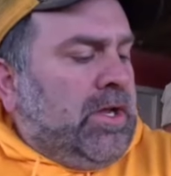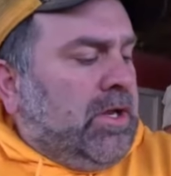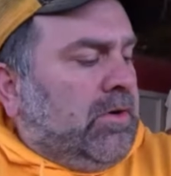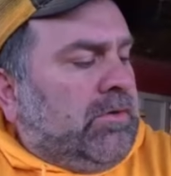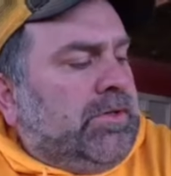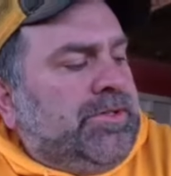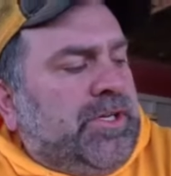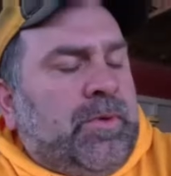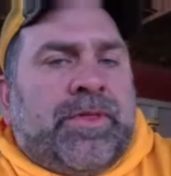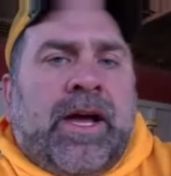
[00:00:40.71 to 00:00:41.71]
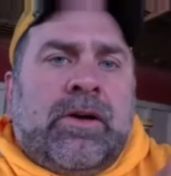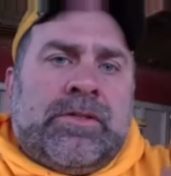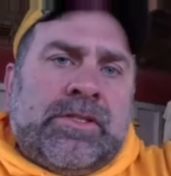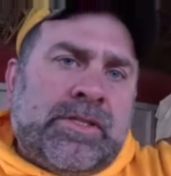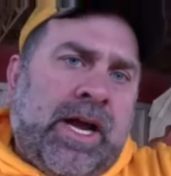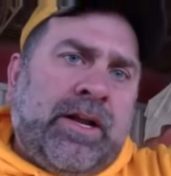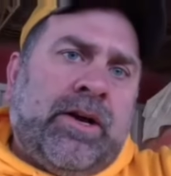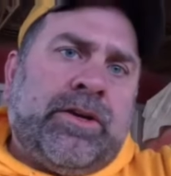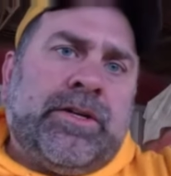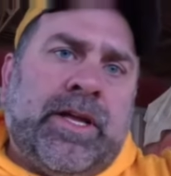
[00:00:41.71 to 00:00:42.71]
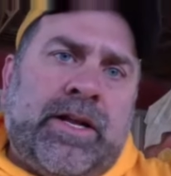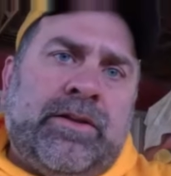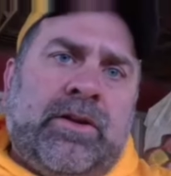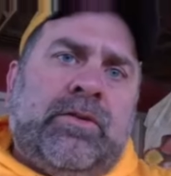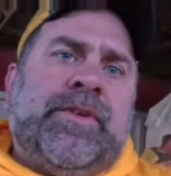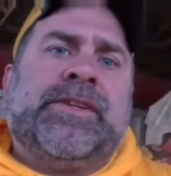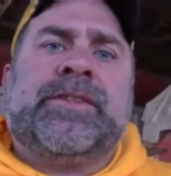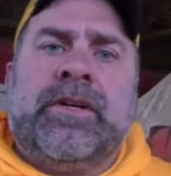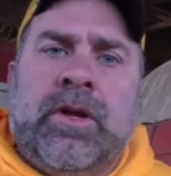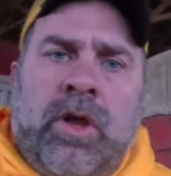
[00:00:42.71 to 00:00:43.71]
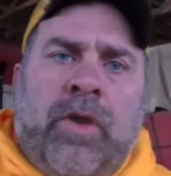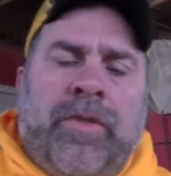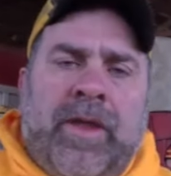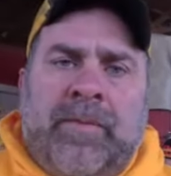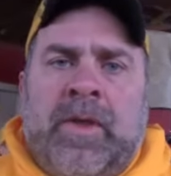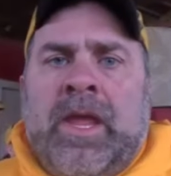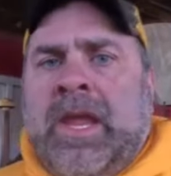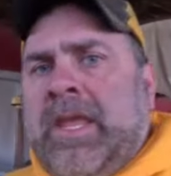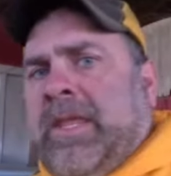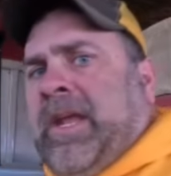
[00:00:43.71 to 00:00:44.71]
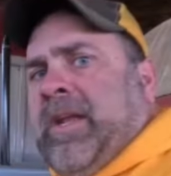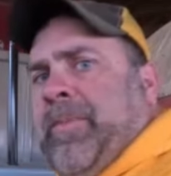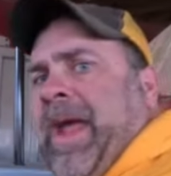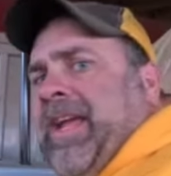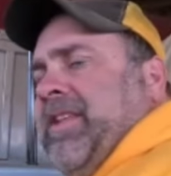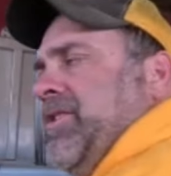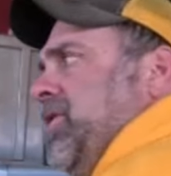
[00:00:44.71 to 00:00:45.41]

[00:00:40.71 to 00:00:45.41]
you know, G1900, that, you know, Vista, all them. Then on the back of the